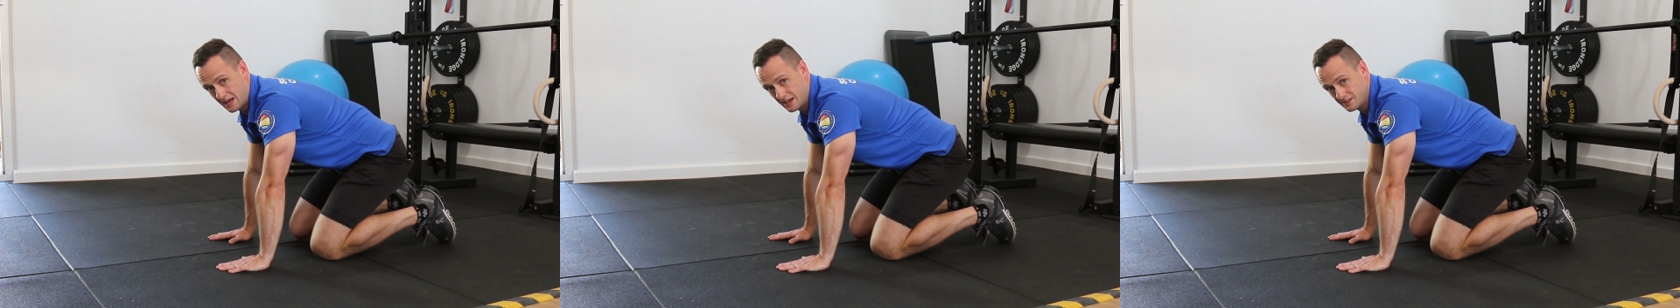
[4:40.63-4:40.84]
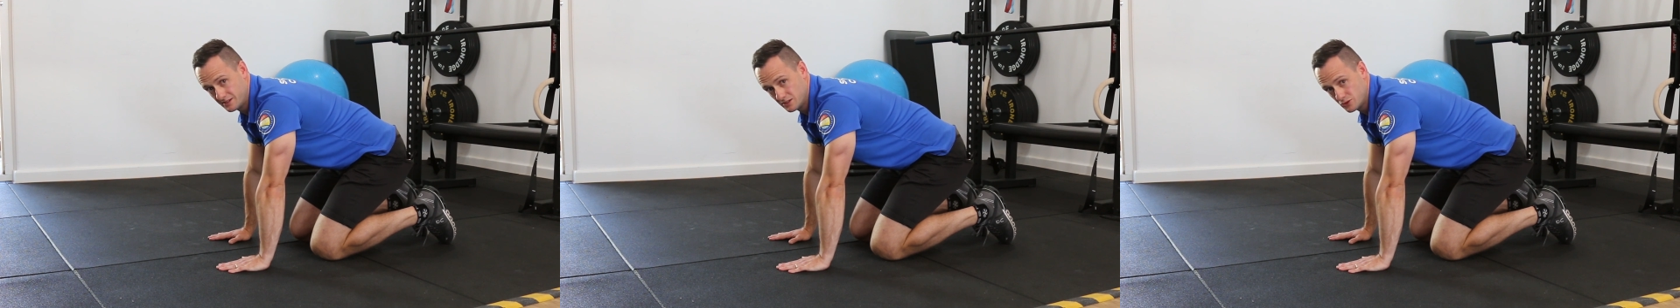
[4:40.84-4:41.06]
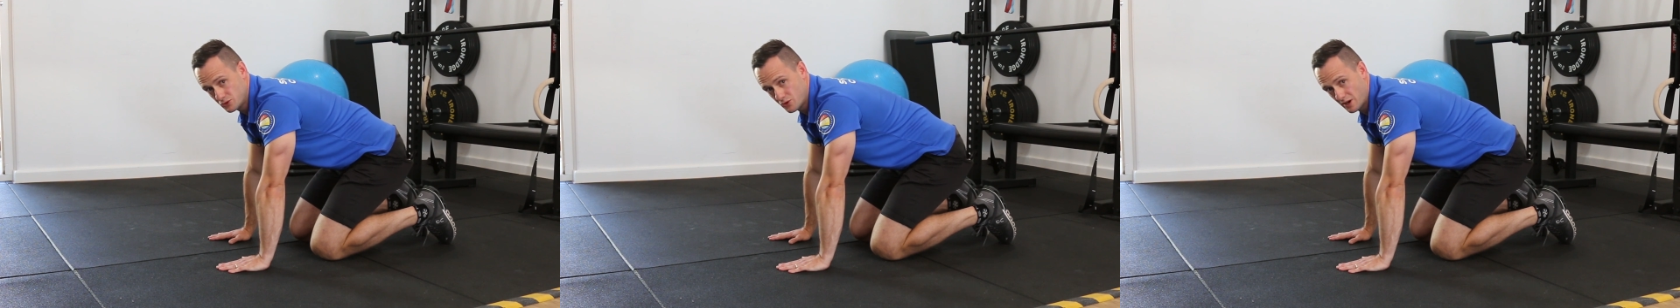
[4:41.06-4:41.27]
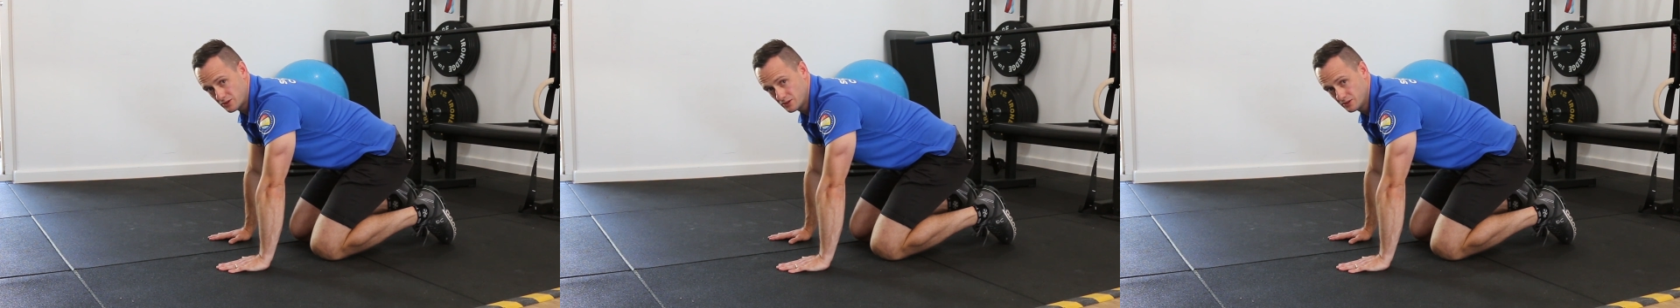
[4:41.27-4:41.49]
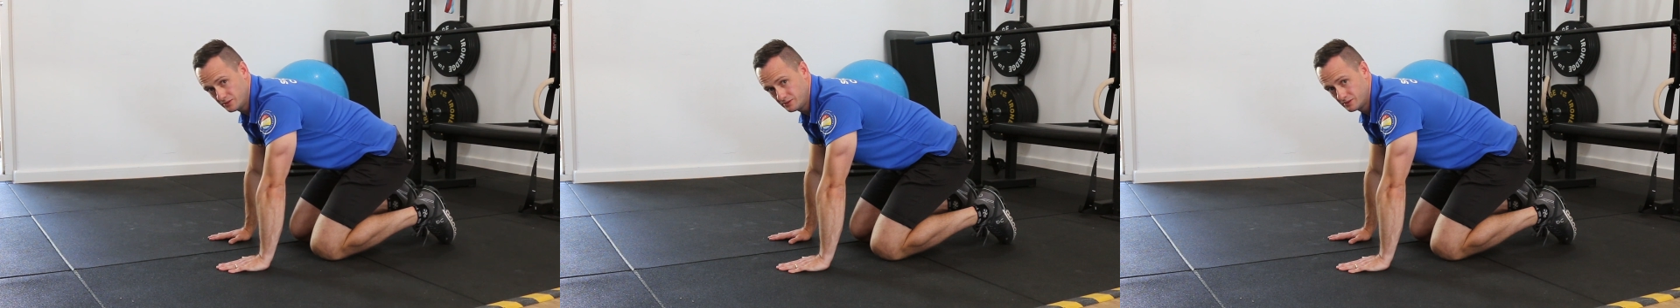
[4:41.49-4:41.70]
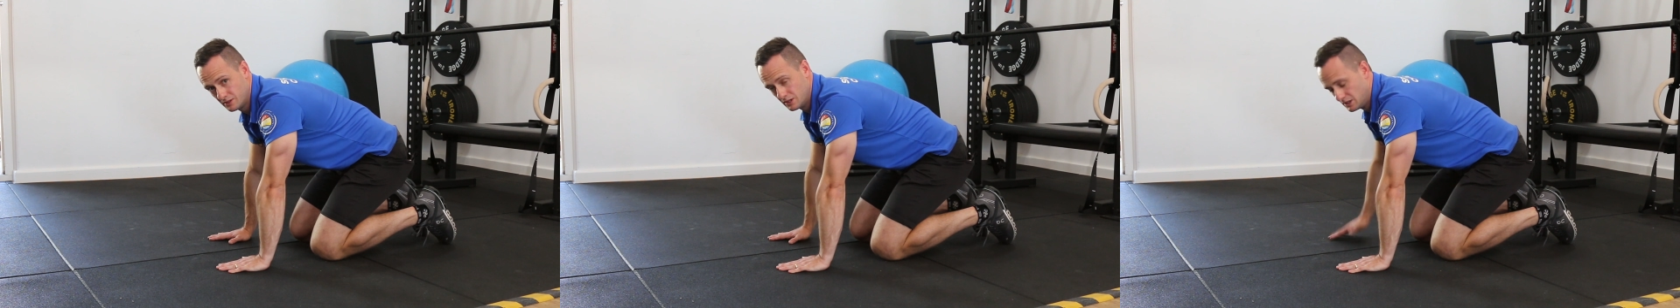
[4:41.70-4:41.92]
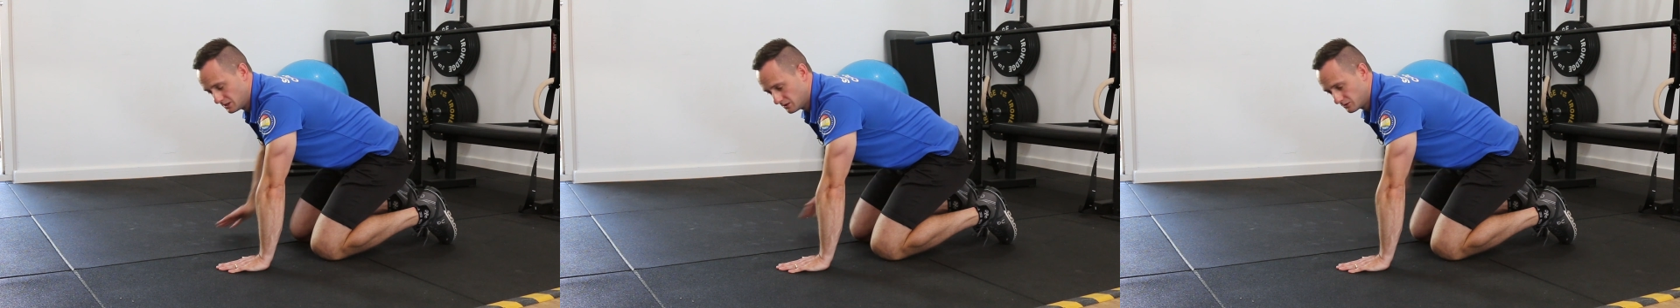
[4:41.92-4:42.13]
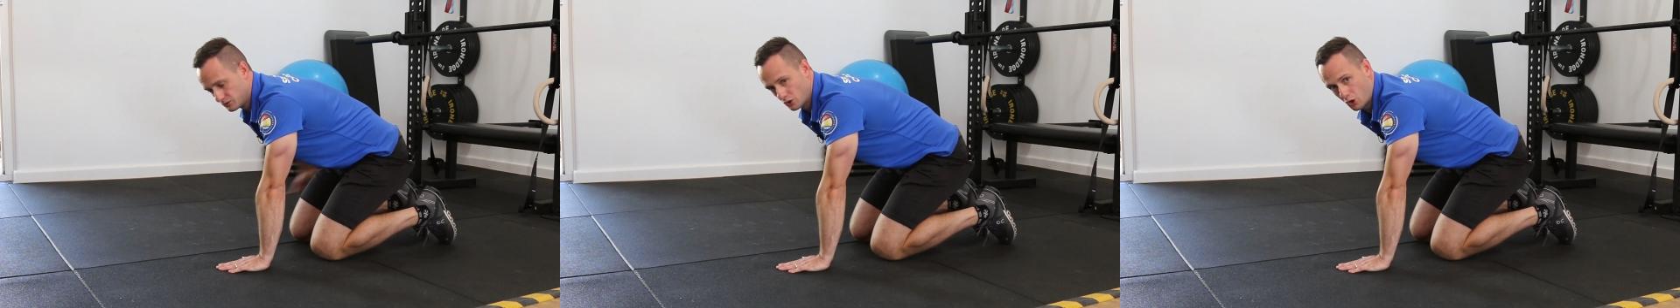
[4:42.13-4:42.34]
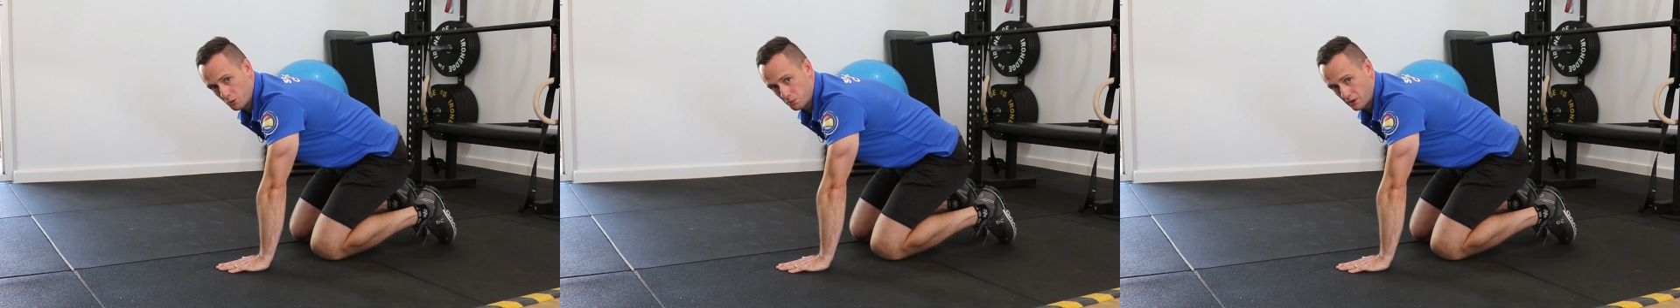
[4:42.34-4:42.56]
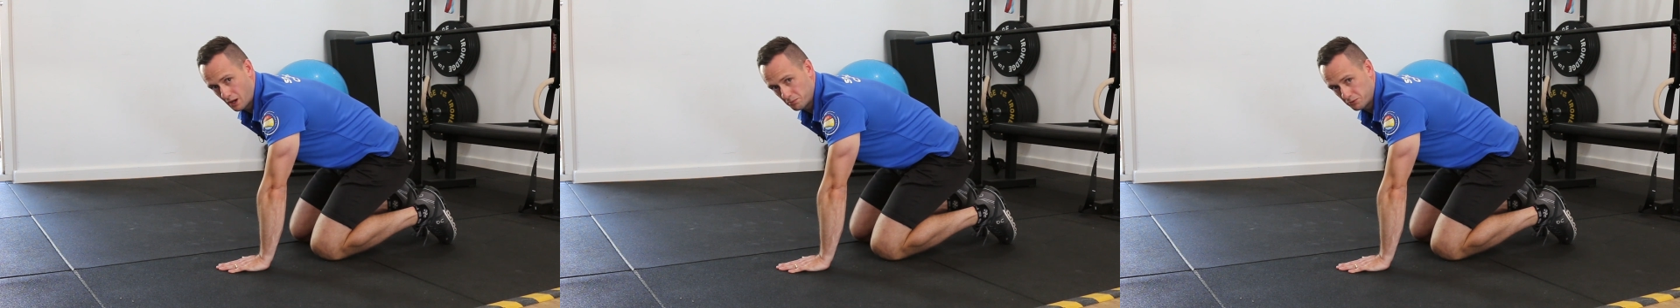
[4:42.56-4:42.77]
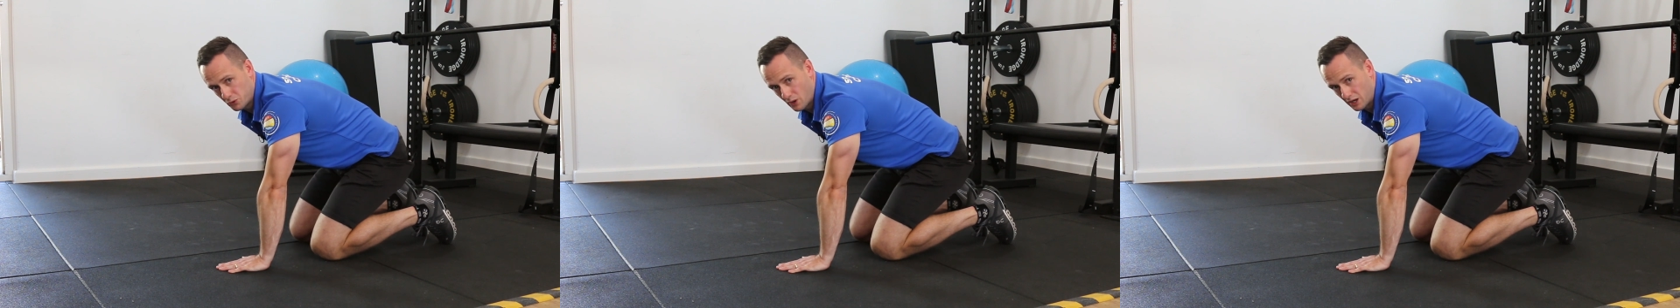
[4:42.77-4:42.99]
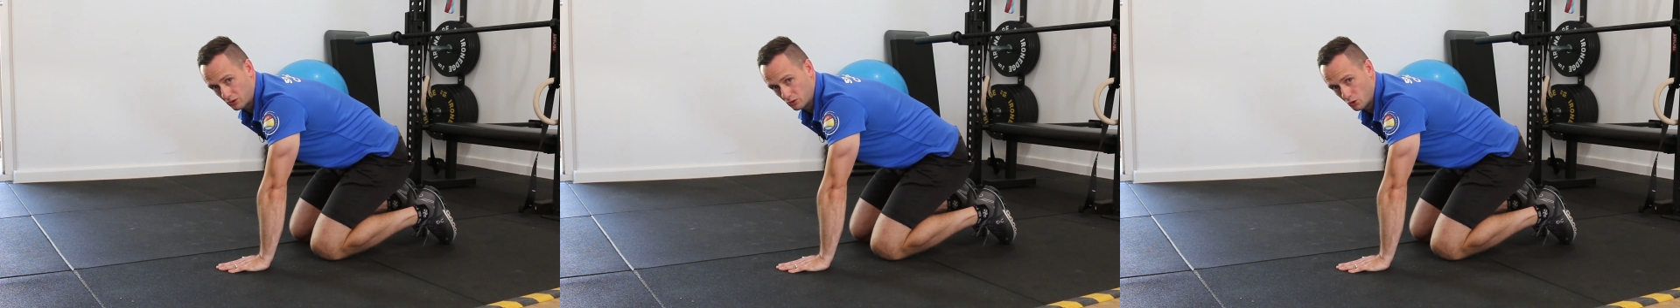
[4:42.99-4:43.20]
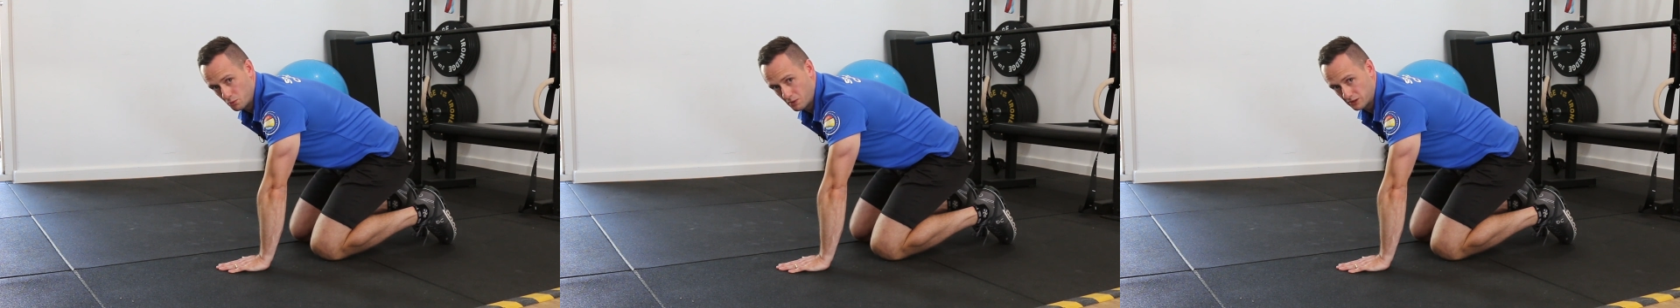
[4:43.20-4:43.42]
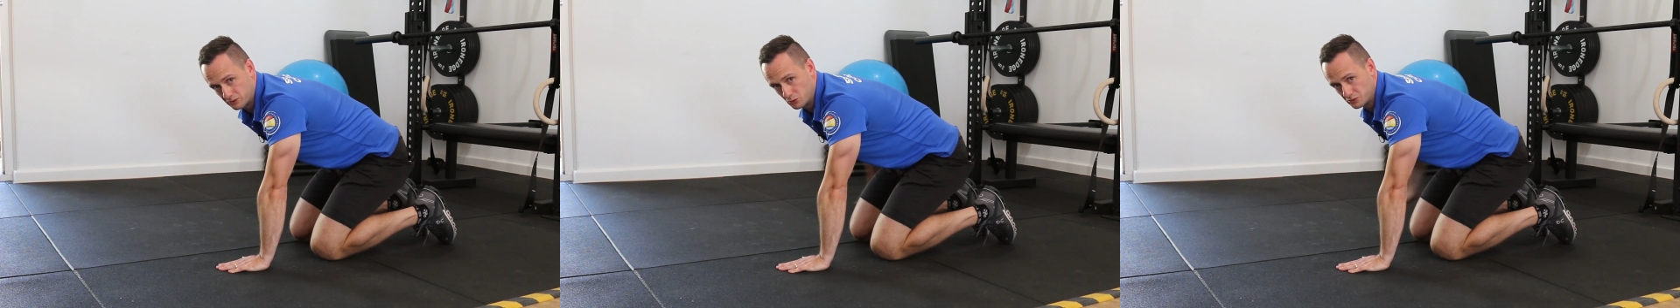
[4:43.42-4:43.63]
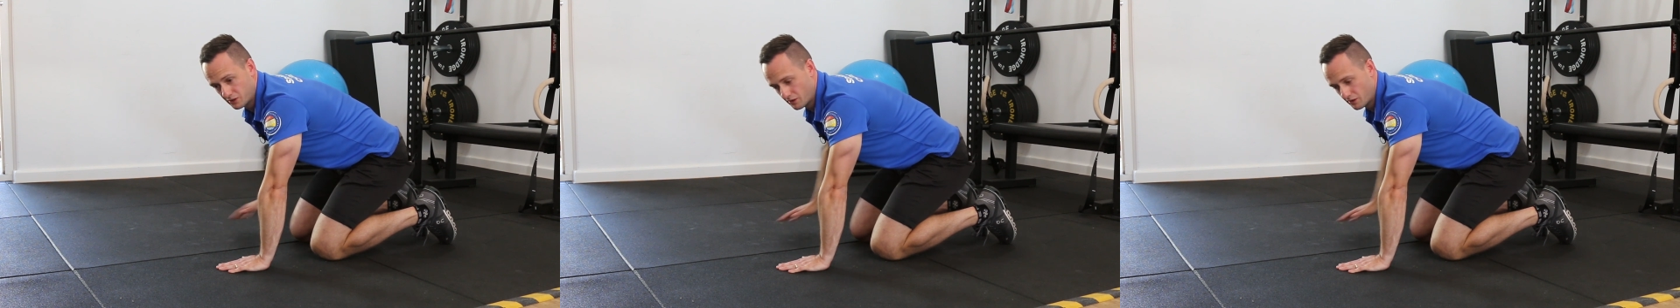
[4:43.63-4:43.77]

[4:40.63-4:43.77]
easiest stretches to open up through our glute muscles.